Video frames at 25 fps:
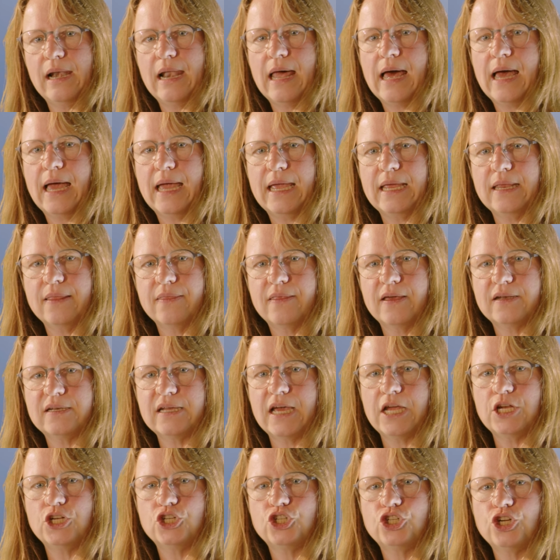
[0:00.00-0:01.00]
line that
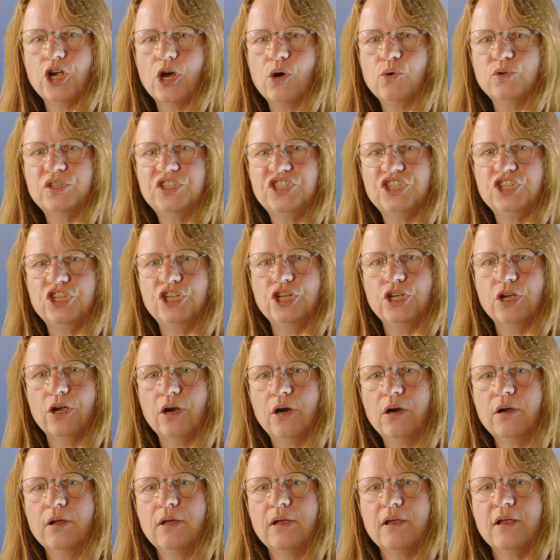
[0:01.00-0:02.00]
I chose
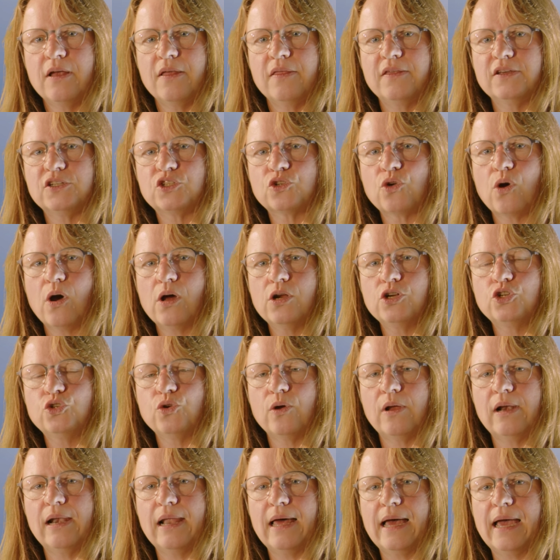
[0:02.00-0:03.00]
here, this
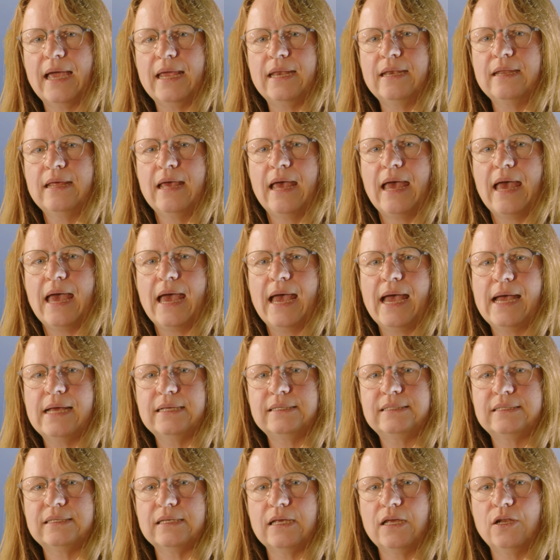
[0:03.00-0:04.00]
contour line
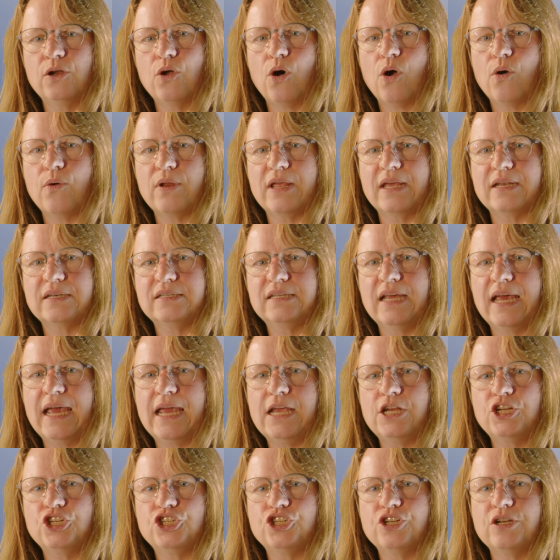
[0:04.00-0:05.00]
has an
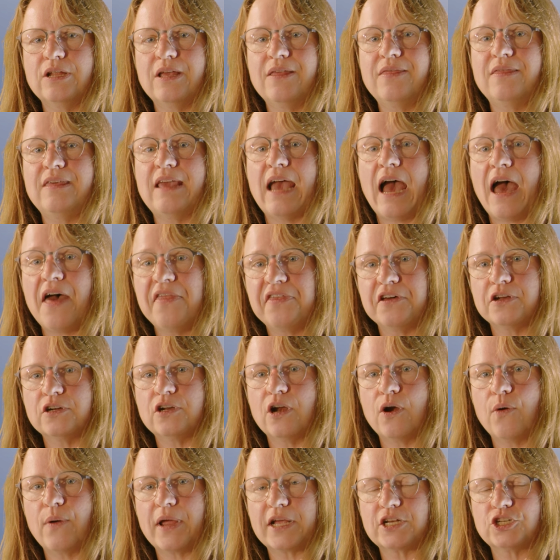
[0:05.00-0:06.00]
orientation in the other
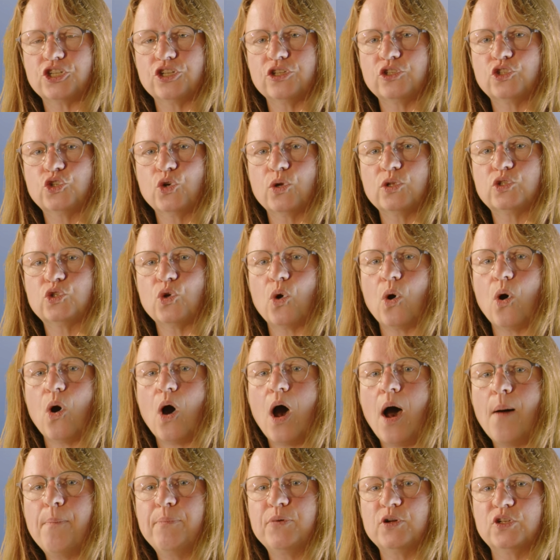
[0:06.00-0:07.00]
direction. So it's
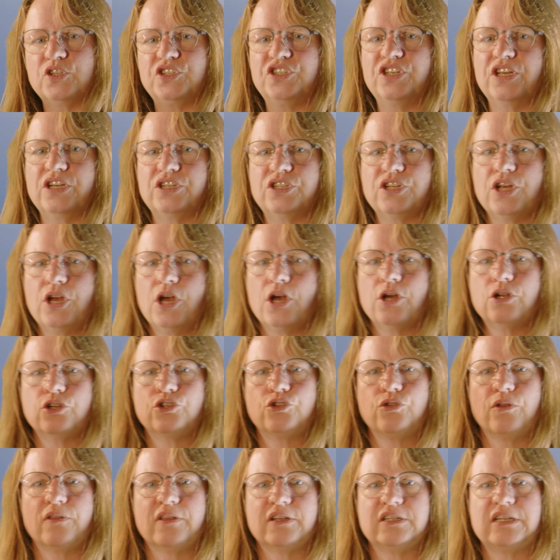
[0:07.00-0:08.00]
opposite
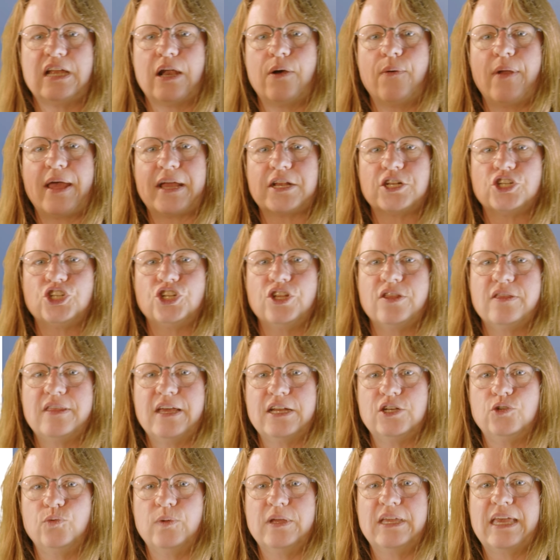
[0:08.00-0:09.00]
to the direction
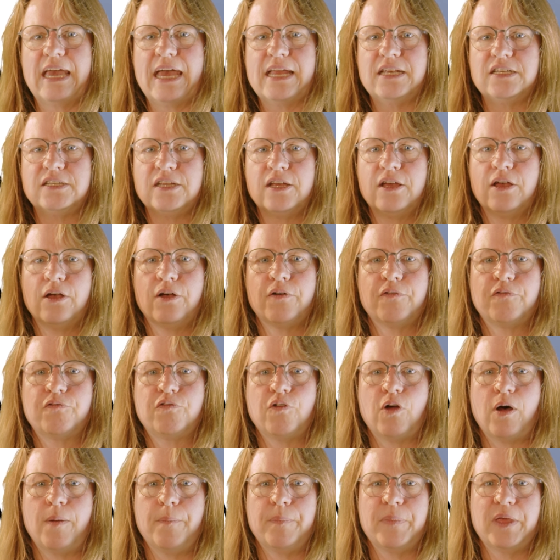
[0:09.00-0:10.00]
that we get
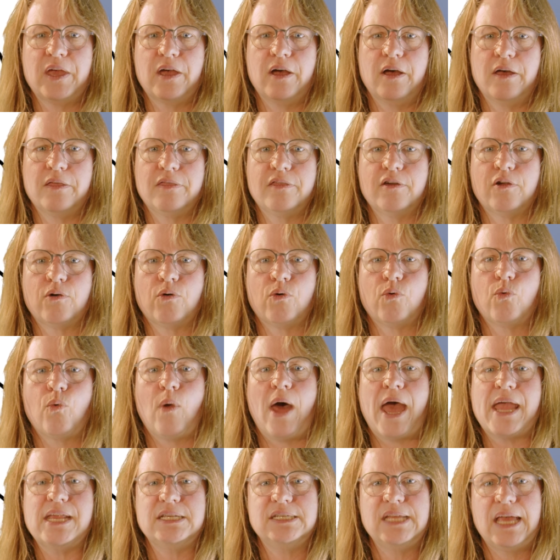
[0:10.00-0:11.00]
from the
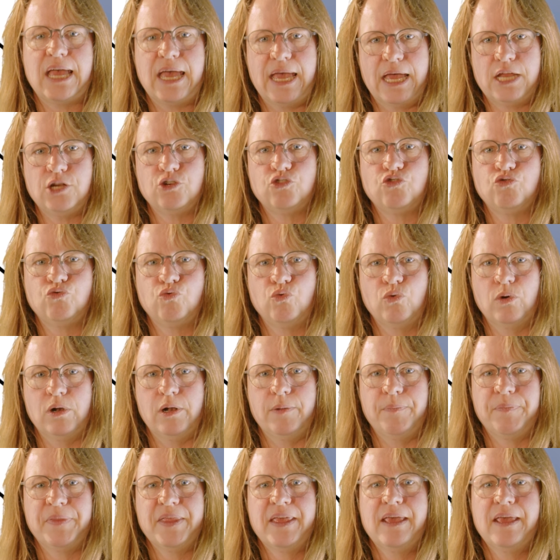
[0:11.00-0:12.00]
right-hand rule.
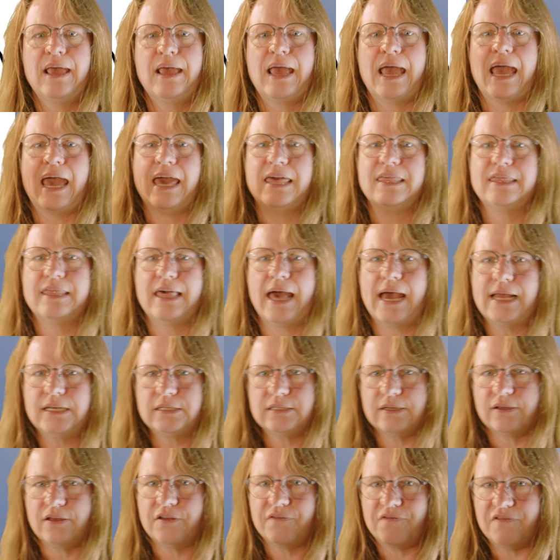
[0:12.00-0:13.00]
And
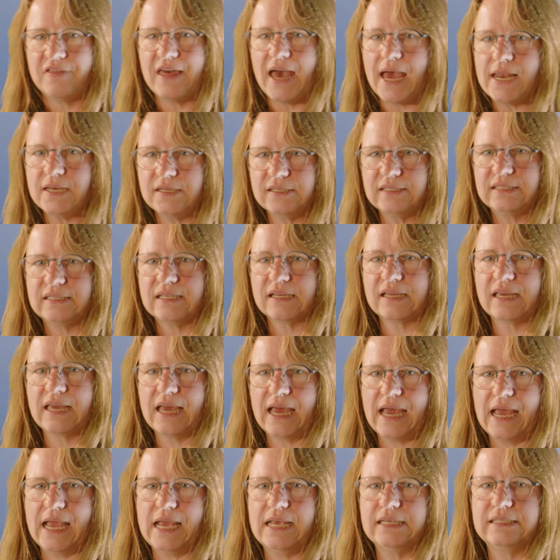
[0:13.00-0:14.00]
that, if that is the
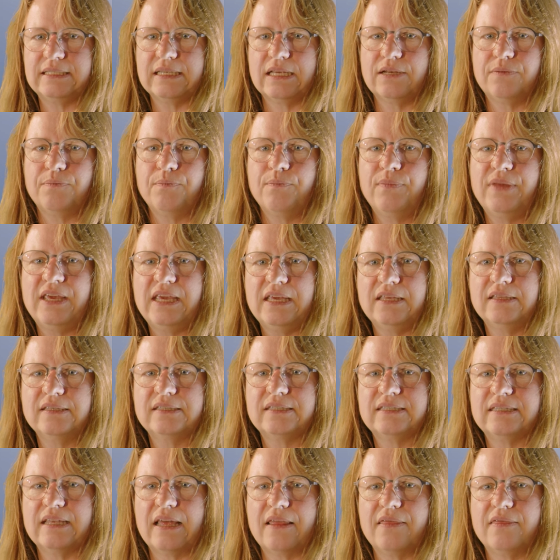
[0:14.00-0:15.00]
case, it
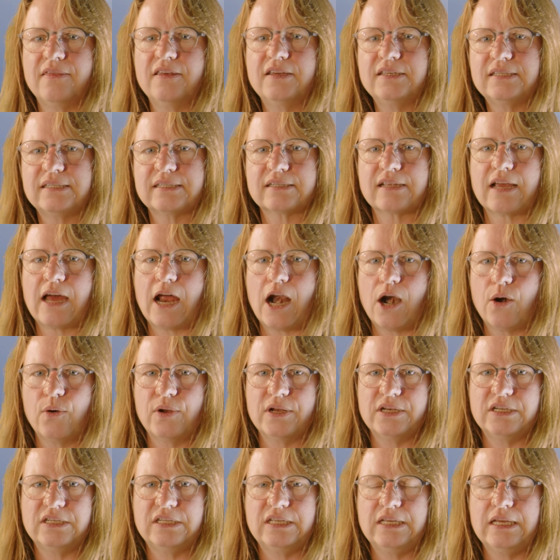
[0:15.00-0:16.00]
means that this
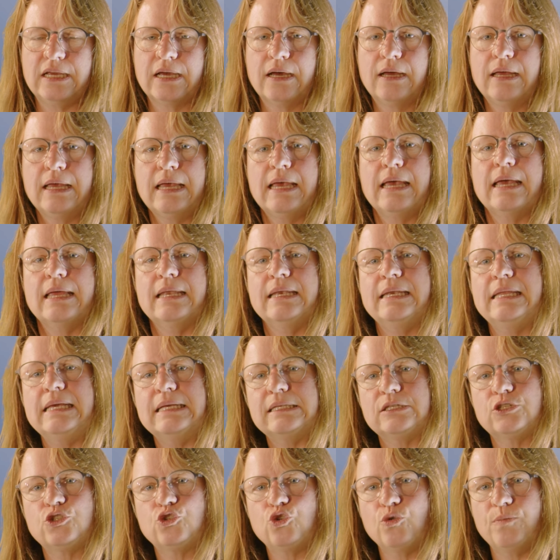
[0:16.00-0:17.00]
current here
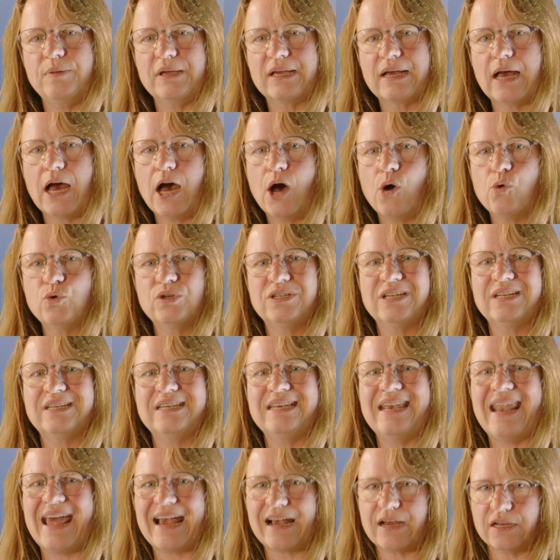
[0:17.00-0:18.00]
needs to be counted
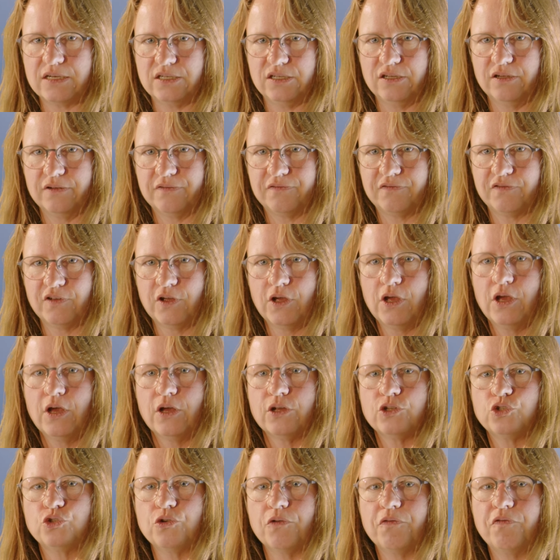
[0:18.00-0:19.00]
negative.
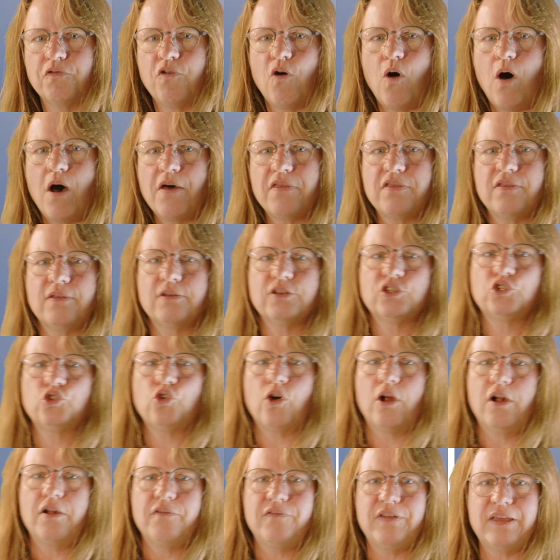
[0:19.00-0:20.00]
So for
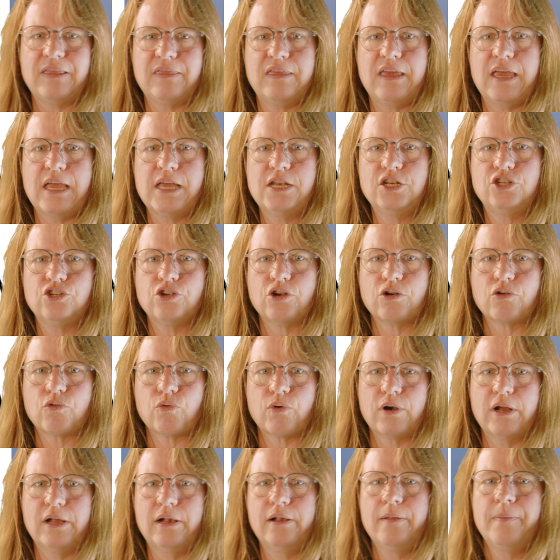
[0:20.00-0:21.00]
solving the
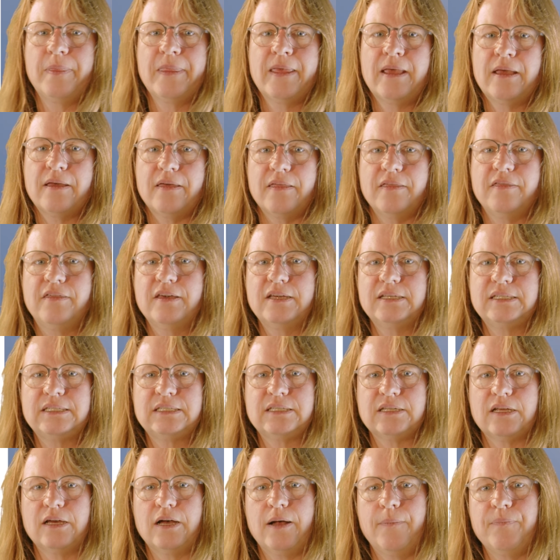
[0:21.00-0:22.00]
integral,
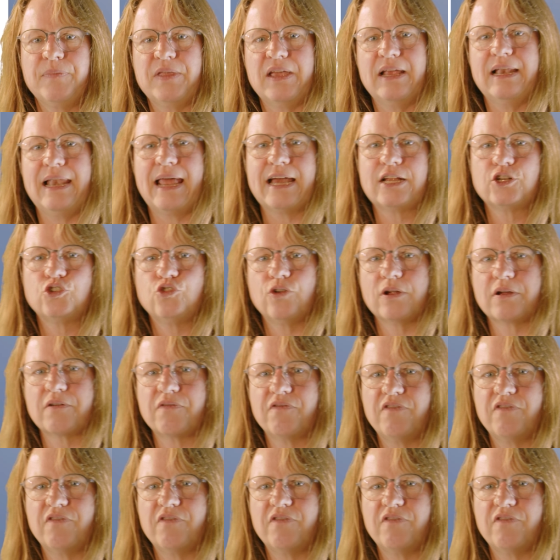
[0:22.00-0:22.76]
this electric